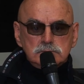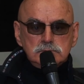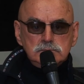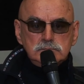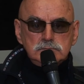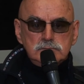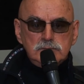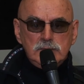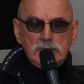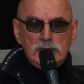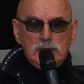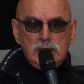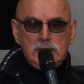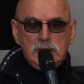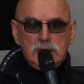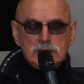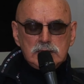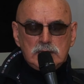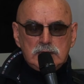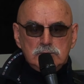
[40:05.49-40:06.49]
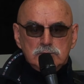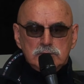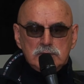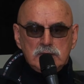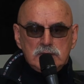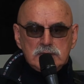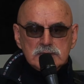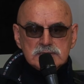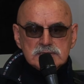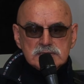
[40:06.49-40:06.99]
so many
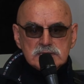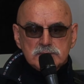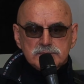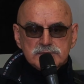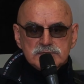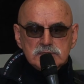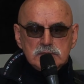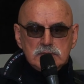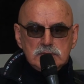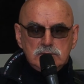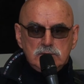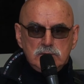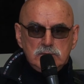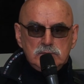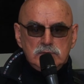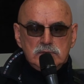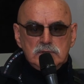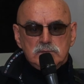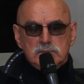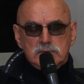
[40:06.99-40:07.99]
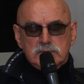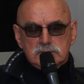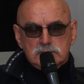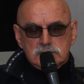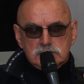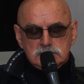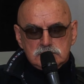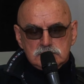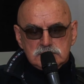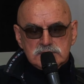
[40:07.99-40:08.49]
uh,
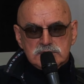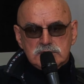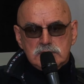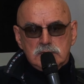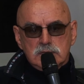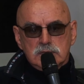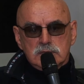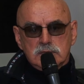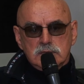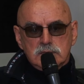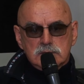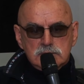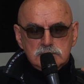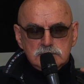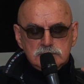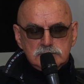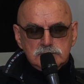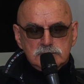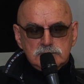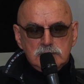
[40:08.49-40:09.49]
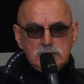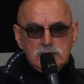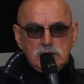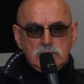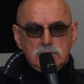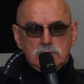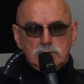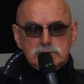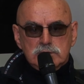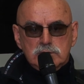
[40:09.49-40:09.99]
reconstructions uh, around this
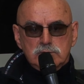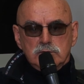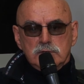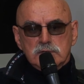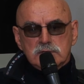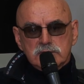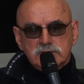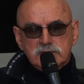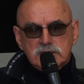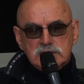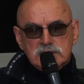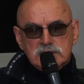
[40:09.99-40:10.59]
building